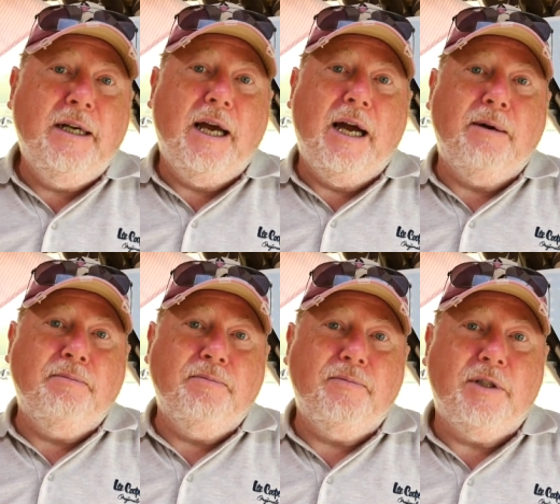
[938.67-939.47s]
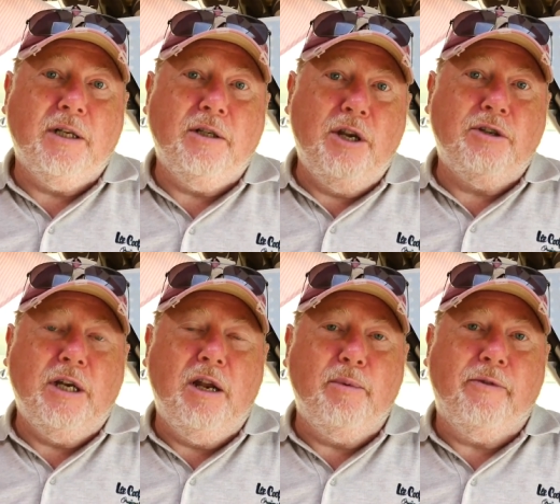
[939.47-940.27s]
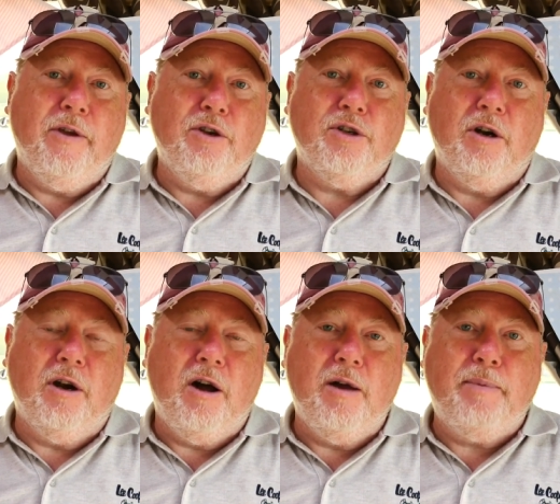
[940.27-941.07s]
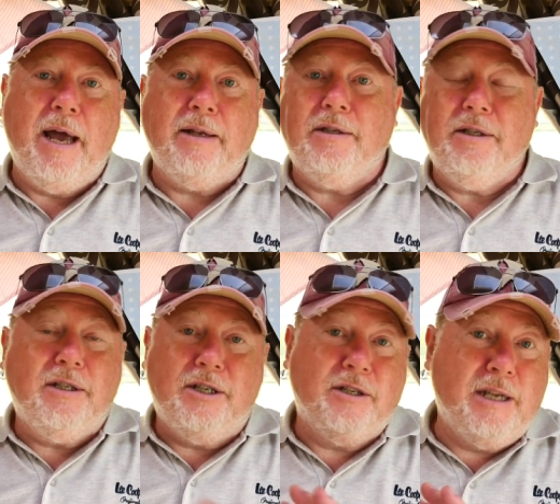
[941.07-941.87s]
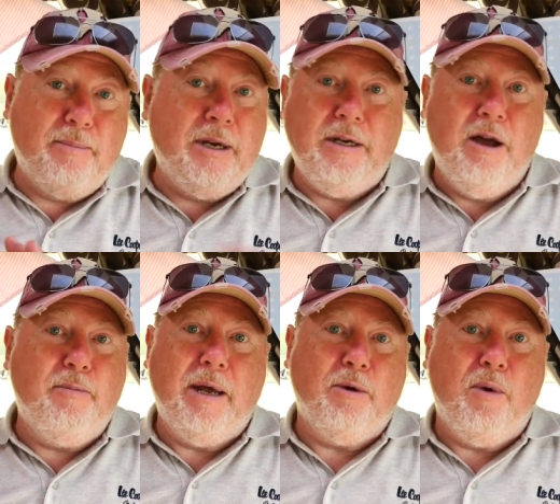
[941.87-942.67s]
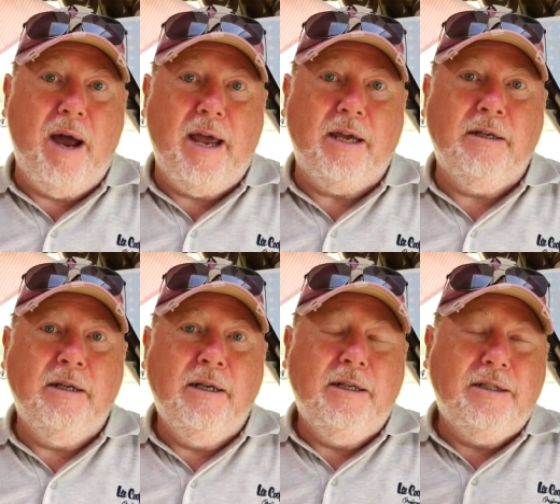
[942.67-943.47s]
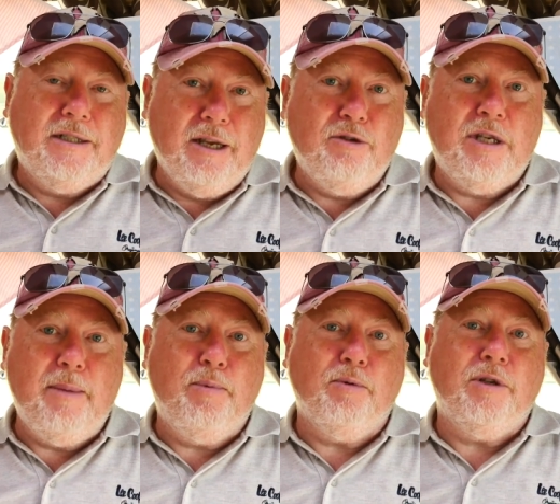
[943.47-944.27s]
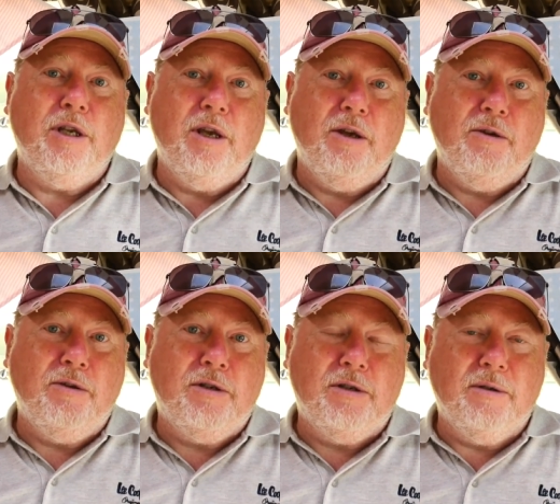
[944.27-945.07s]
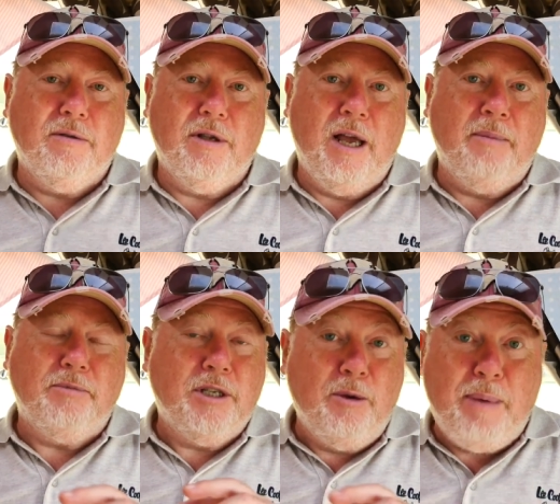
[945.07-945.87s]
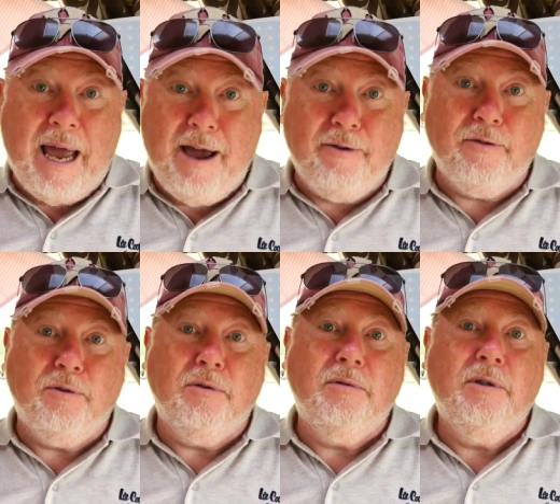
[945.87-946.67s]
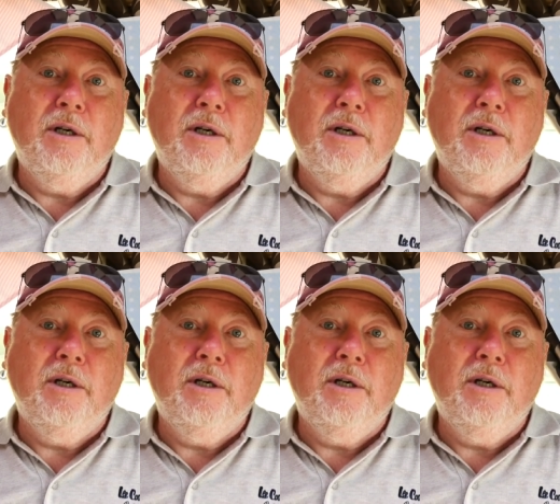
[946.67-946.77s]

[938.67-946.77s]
um, than using LumaFusion on an iPad. It's just simply no better way. So simple to use, um, so powerful.